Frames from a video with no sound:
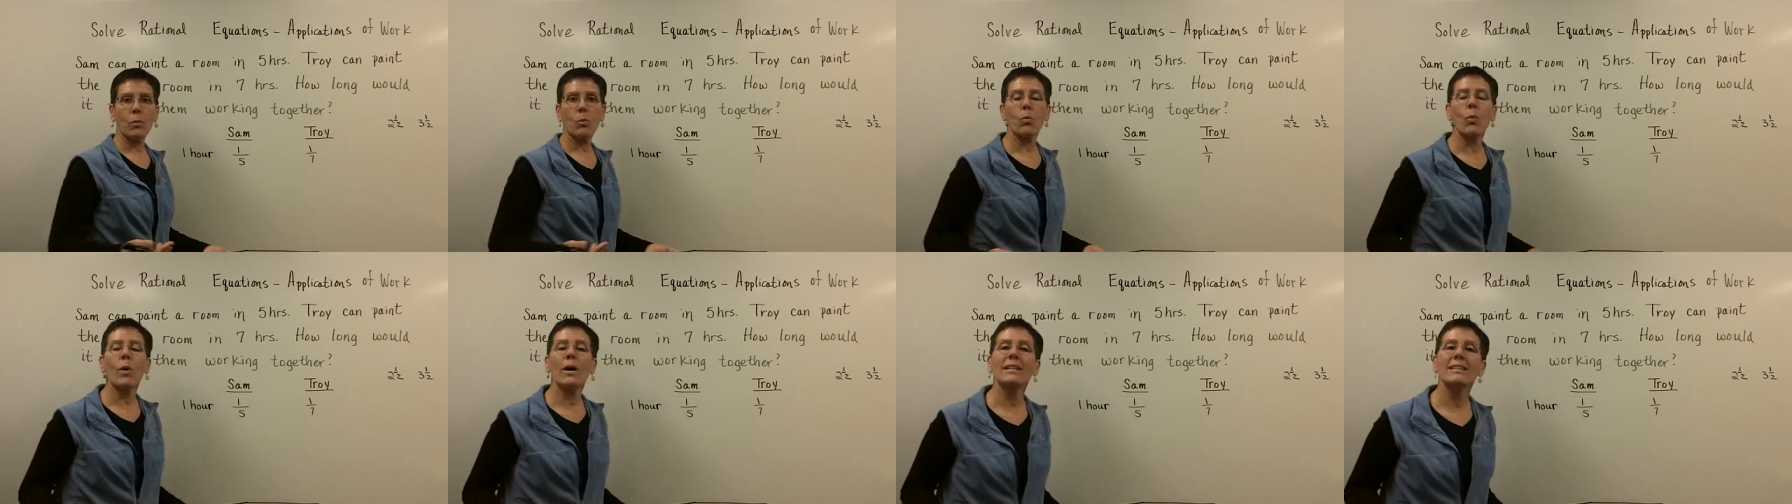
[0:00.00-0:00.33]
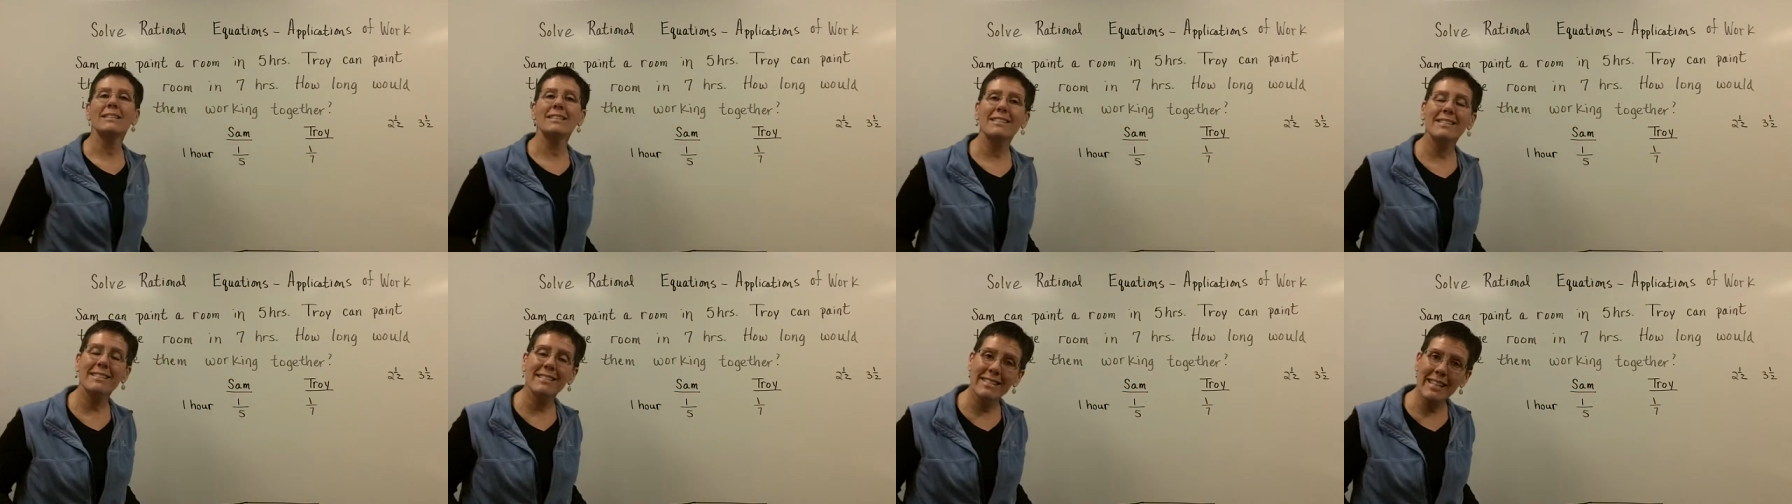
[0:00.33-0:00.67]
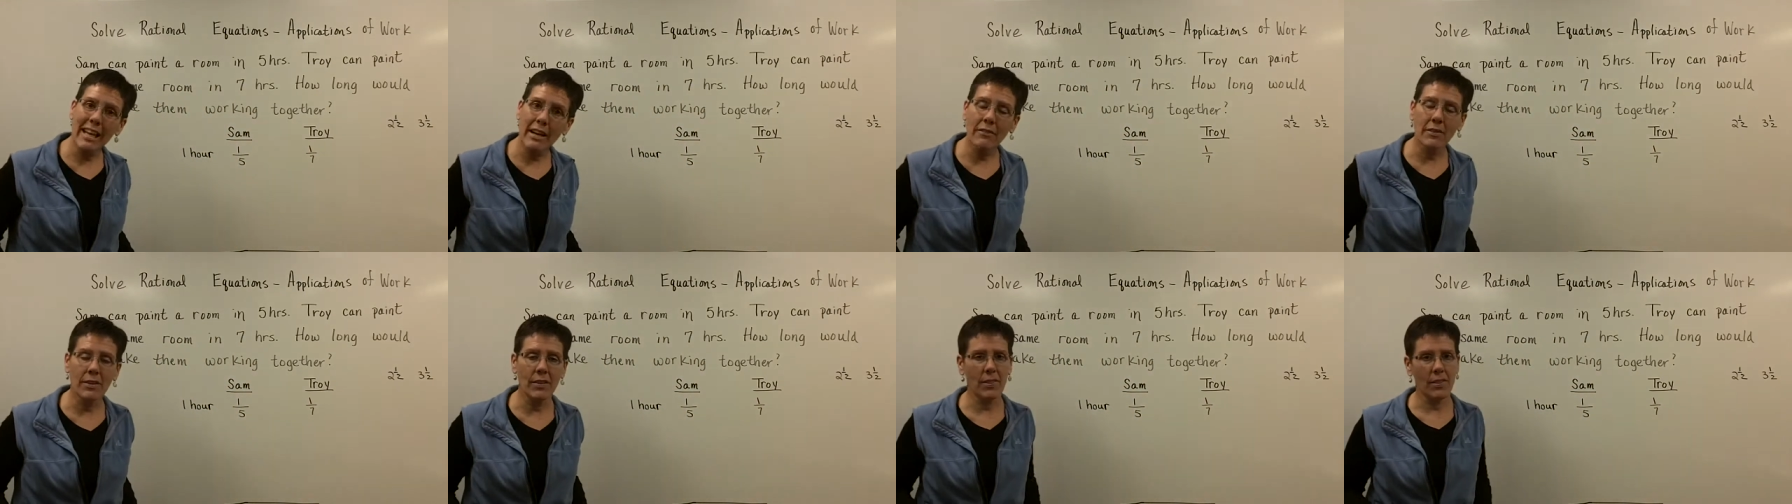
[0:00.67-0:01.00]
get one
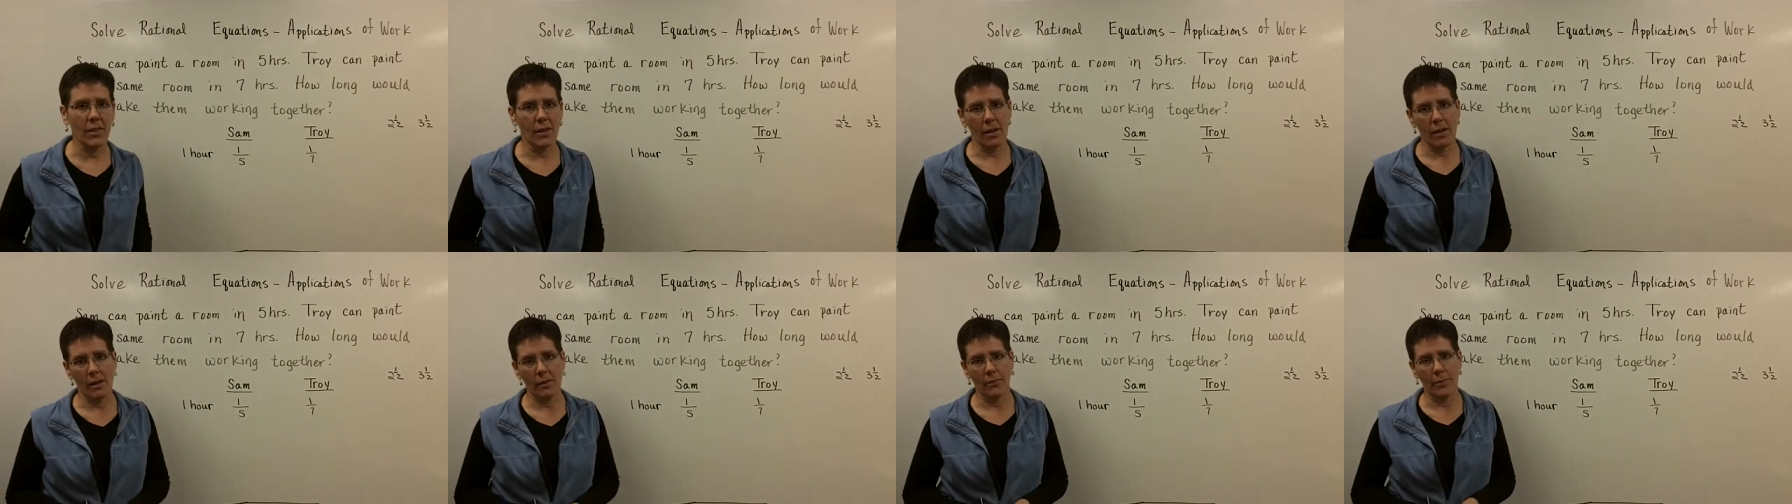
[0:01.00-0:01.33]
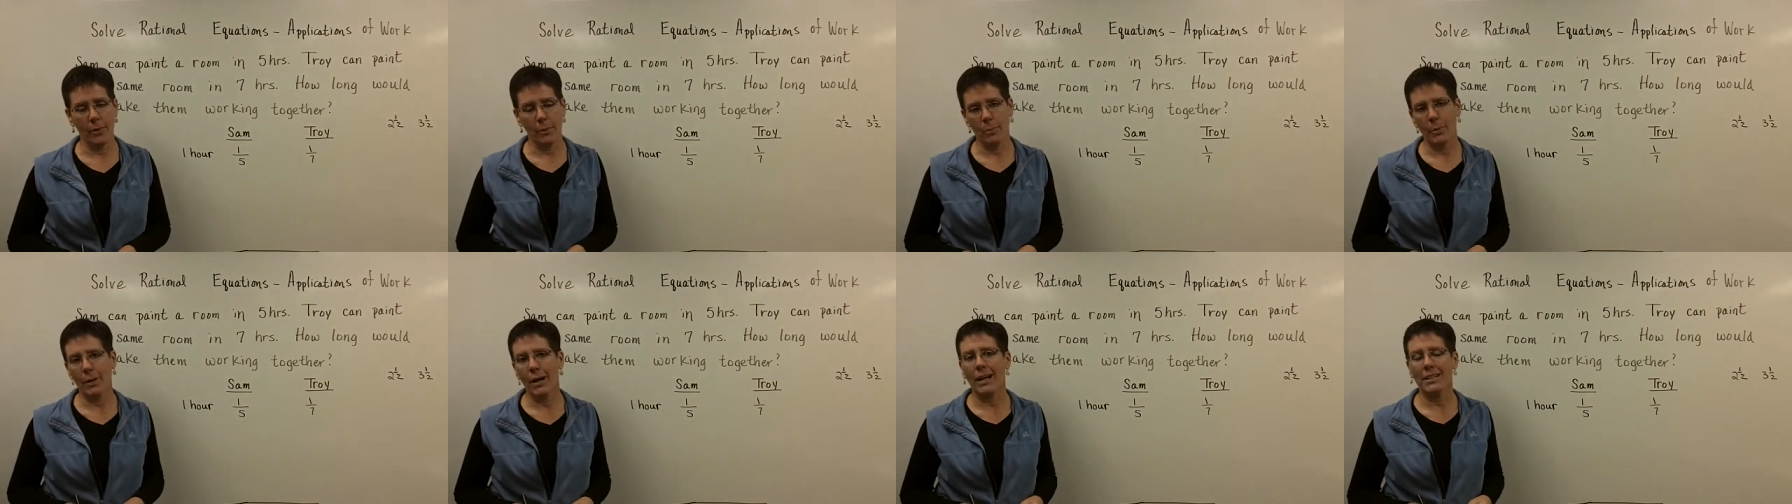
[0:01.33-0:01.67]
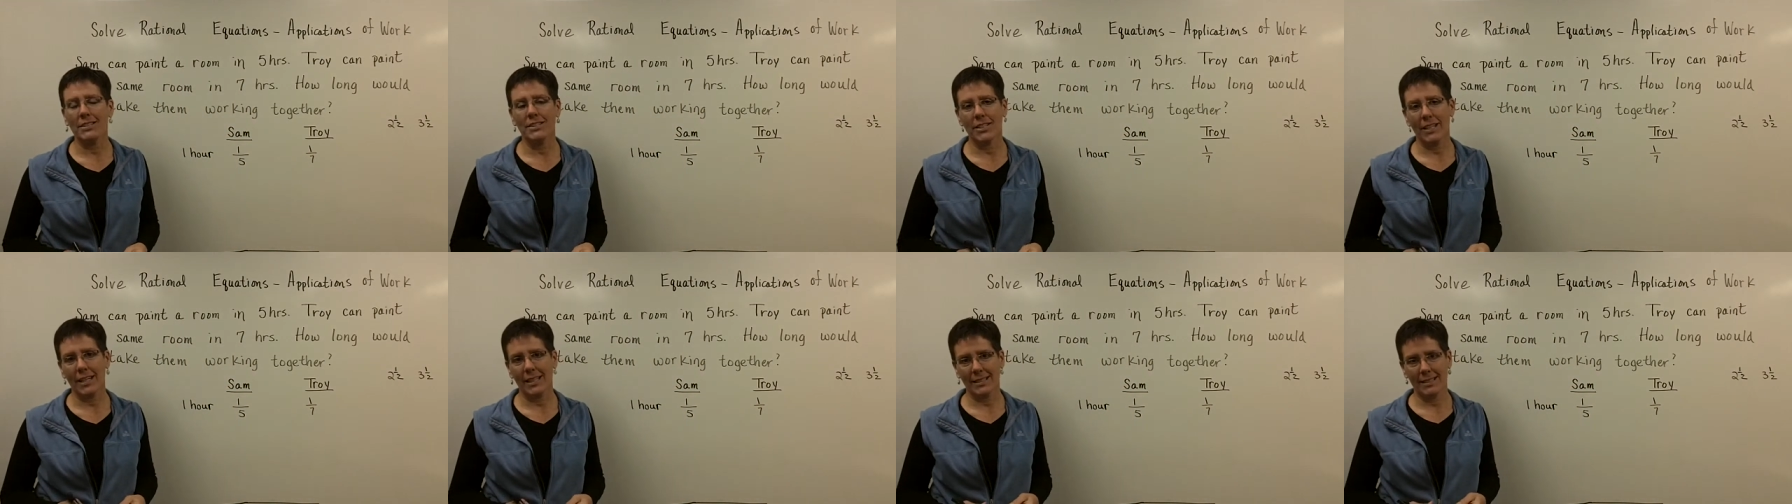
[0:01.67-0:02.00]
seventh of the
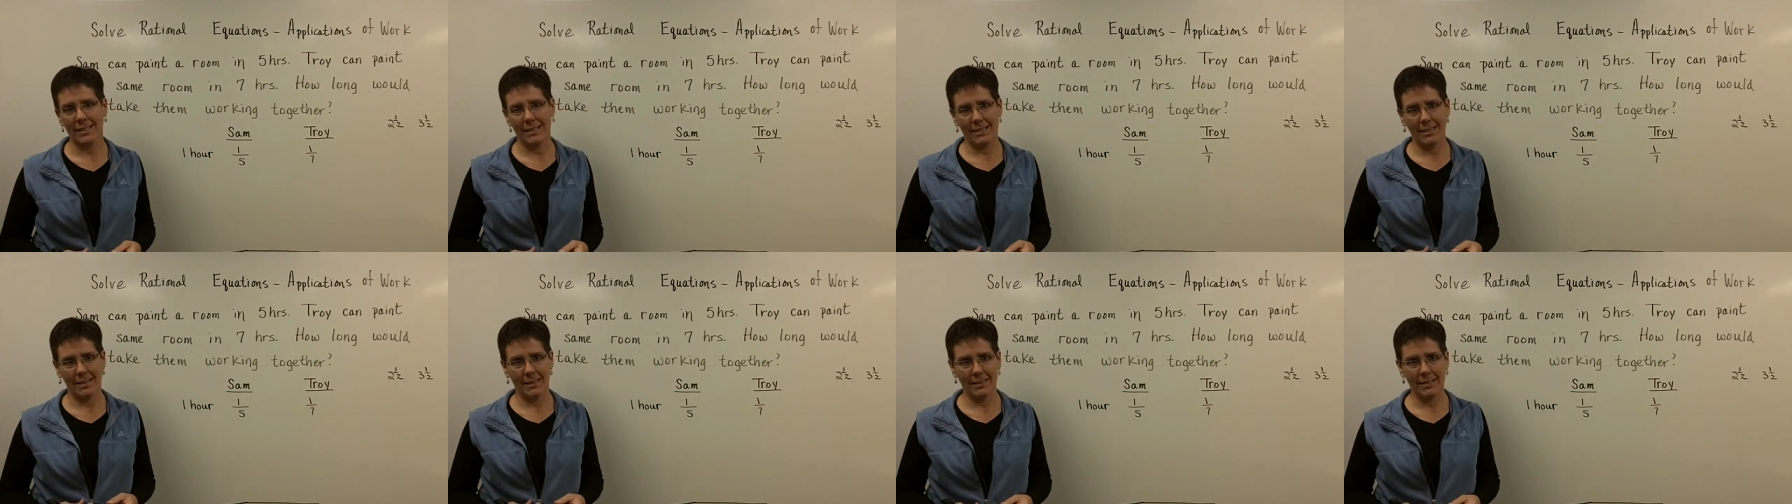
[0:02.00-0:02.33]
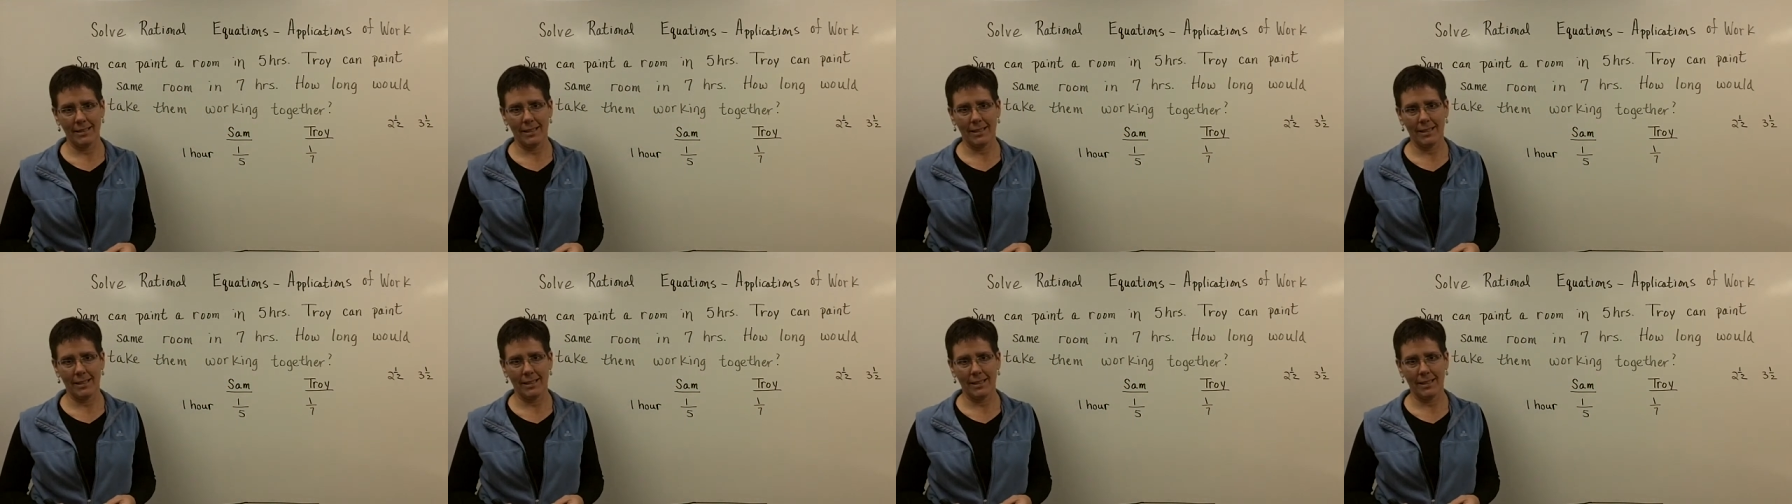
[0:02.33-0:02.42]
project